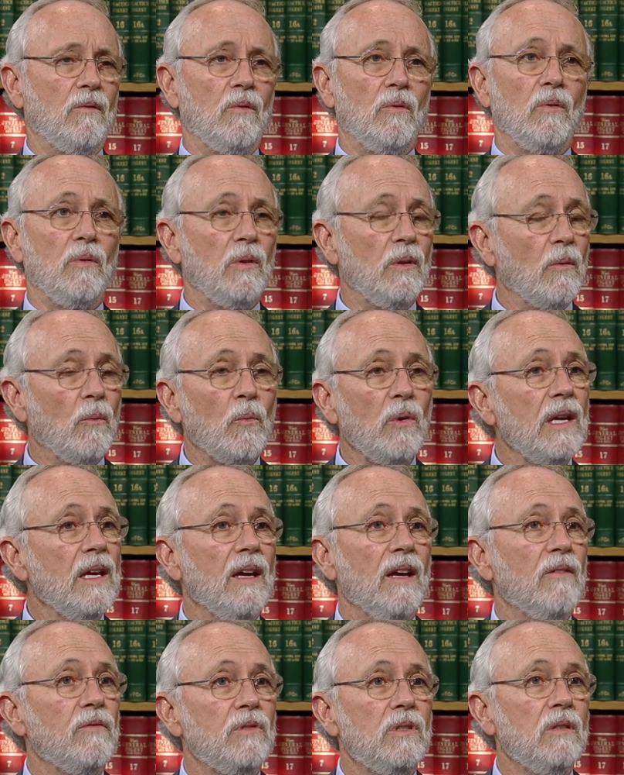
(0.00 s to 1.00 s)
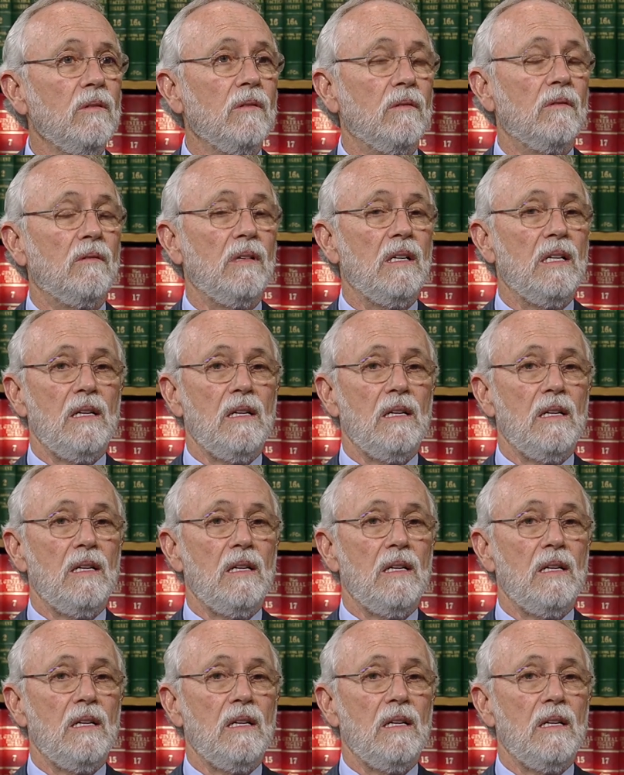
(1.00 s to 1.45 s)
We have too.